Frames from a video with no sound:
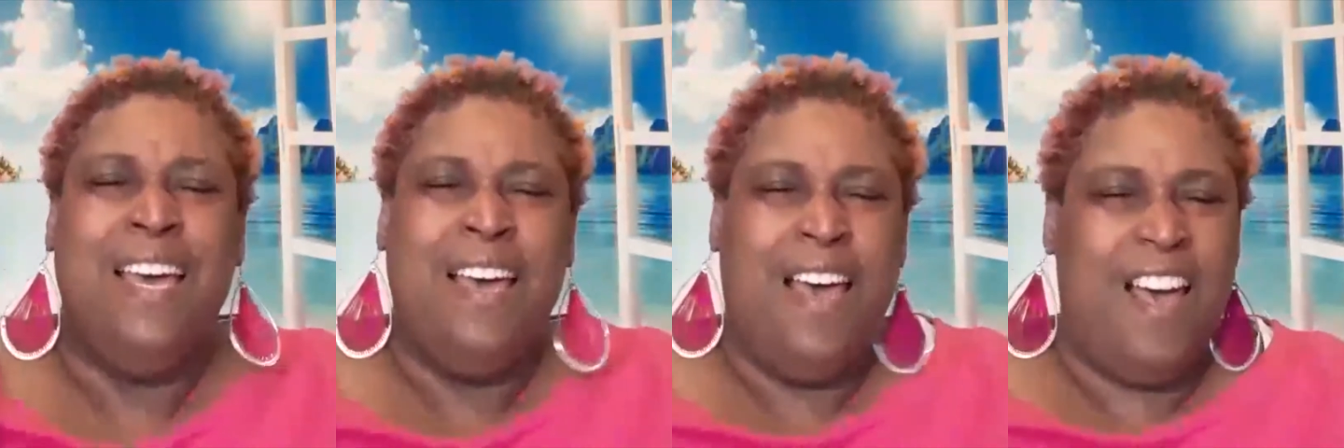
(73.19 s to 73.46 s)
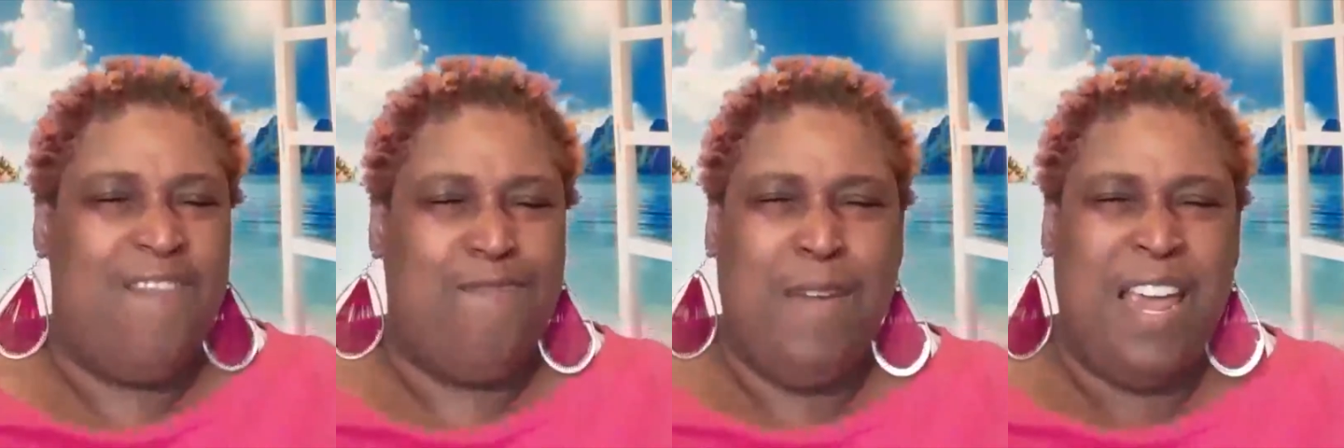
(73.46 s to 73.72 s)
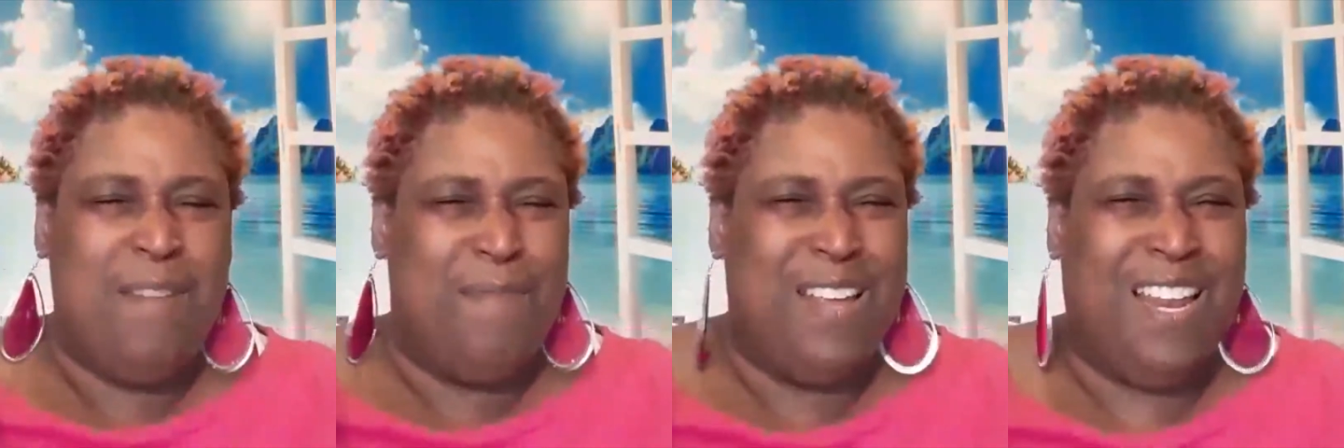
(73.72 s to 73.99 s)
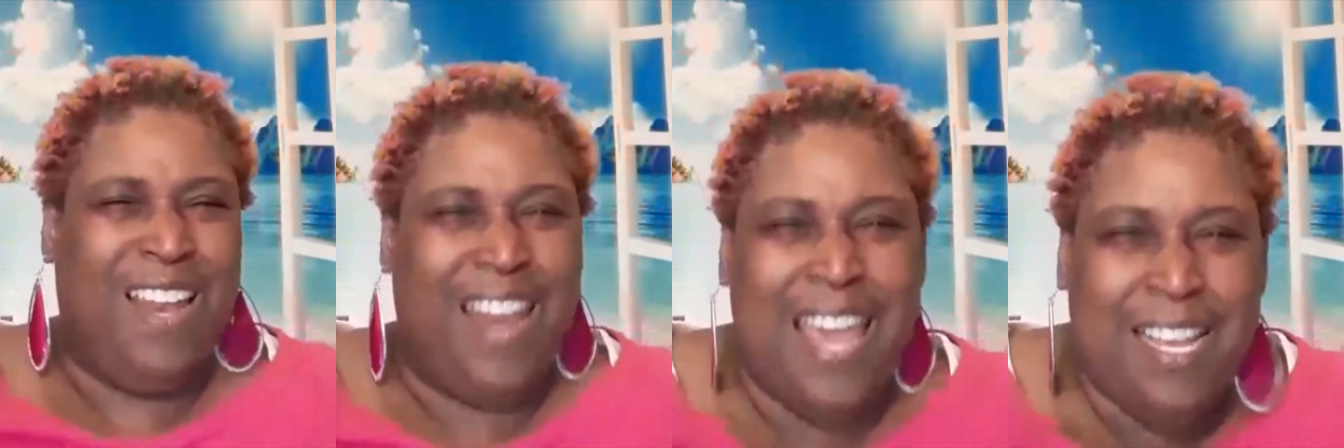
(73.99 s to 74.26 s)
have made me
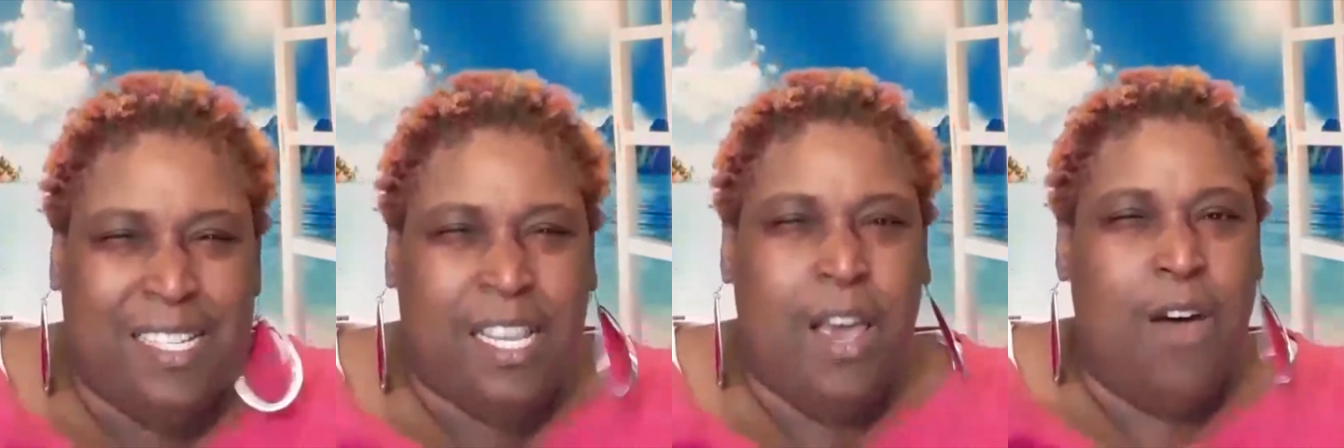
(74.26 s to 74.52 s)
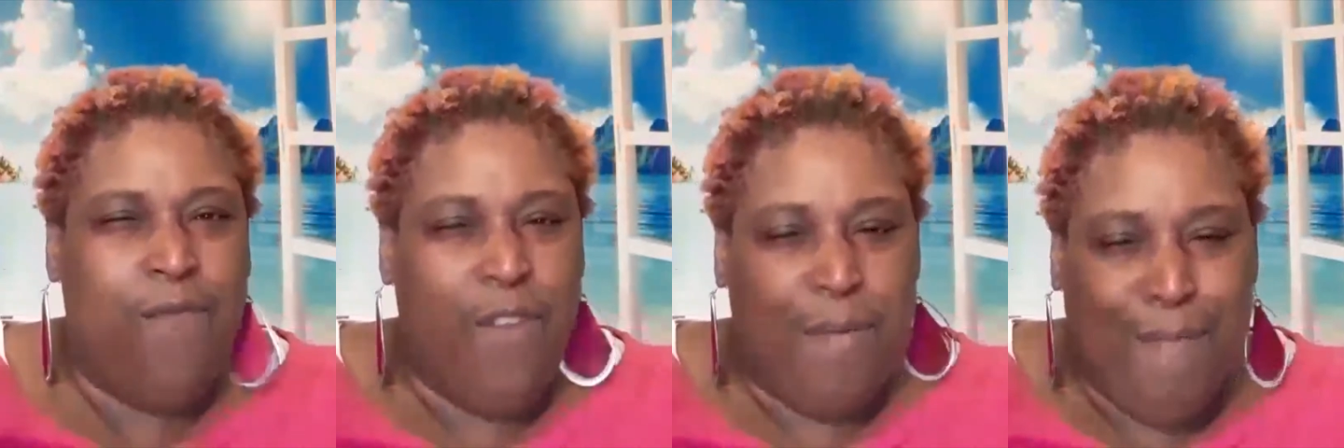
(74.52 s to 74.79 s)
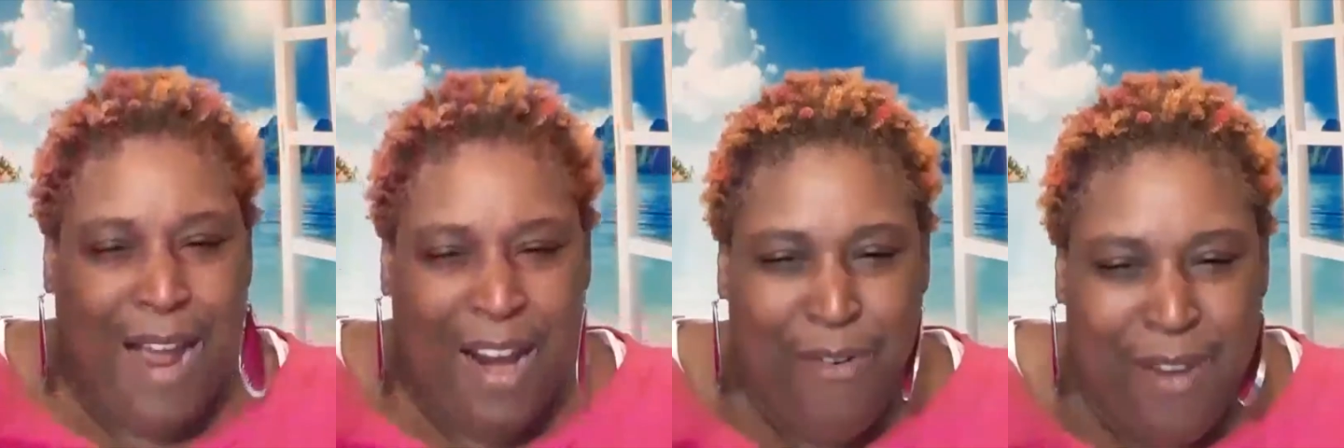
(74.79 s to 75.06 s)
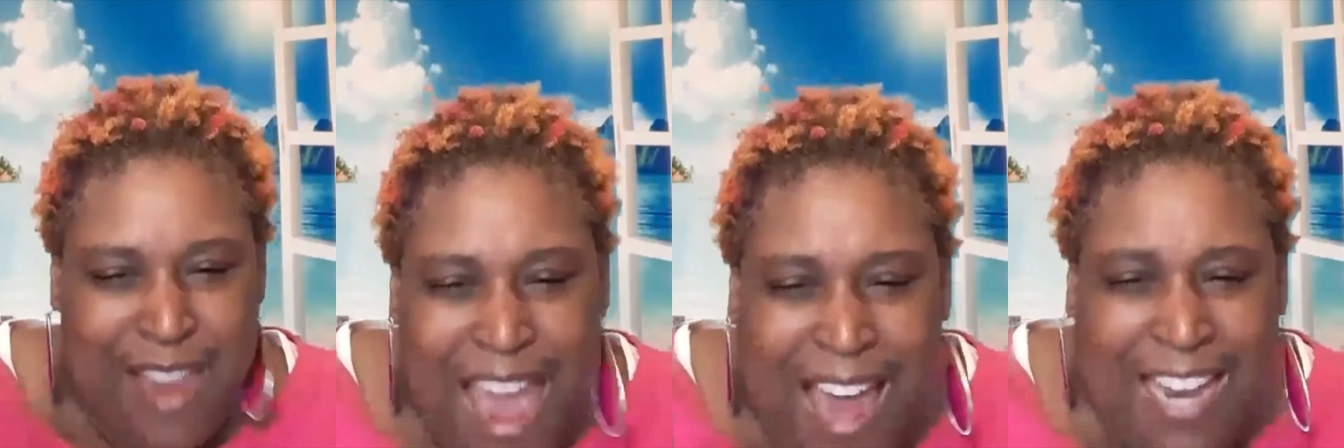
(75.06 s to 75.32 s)
late for my
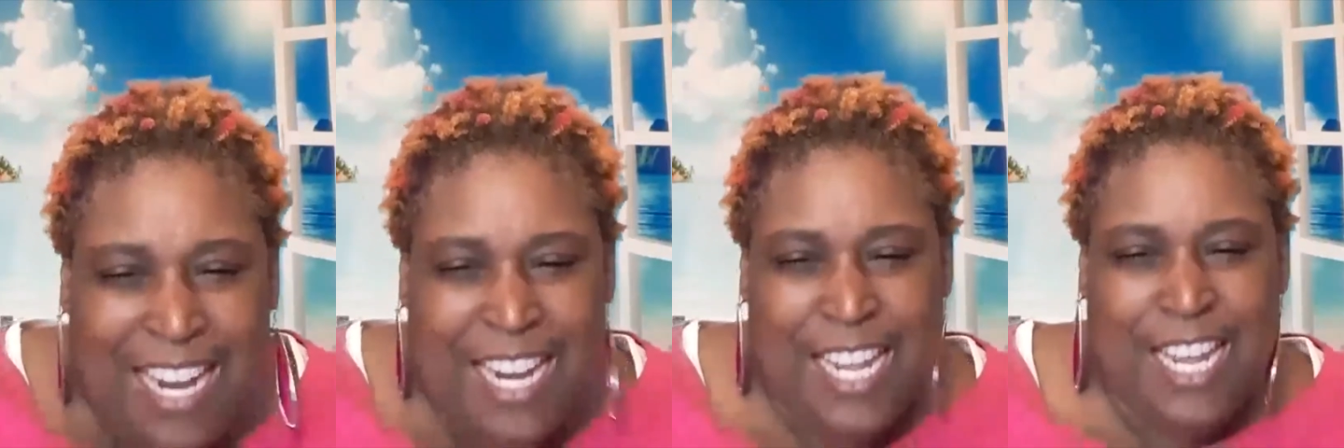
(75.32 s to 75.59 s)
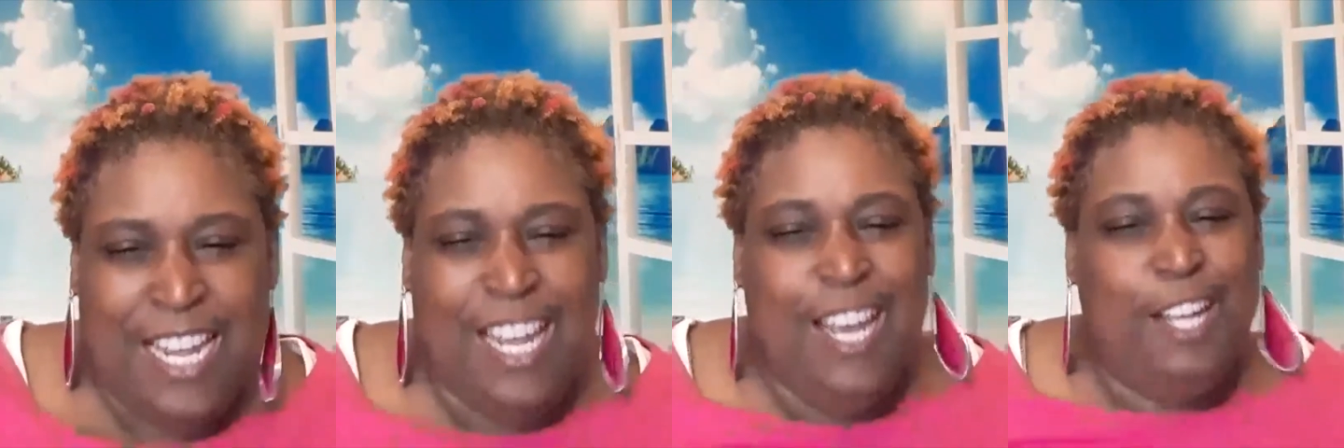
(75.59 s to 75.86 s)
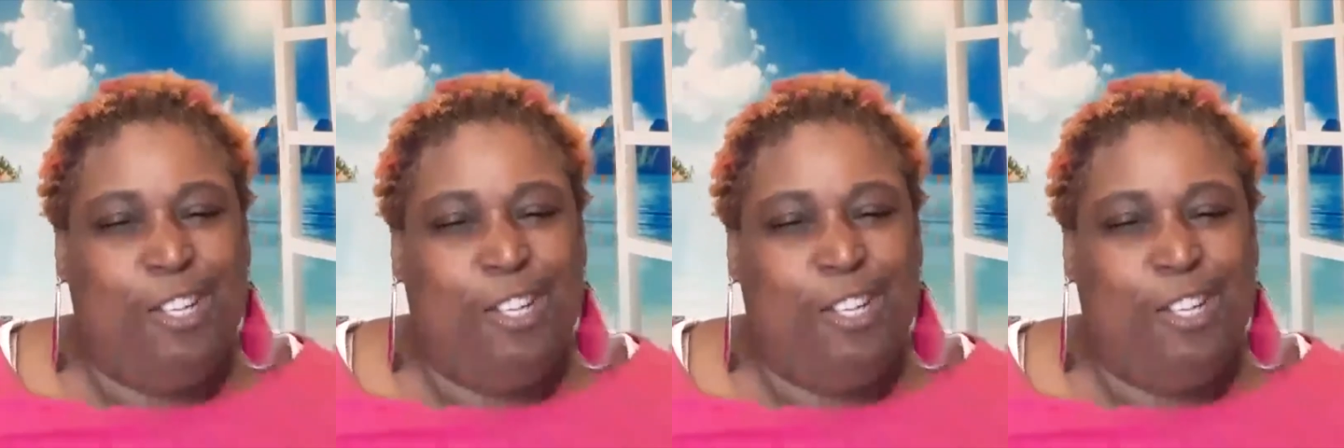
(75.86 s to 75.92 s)
reality.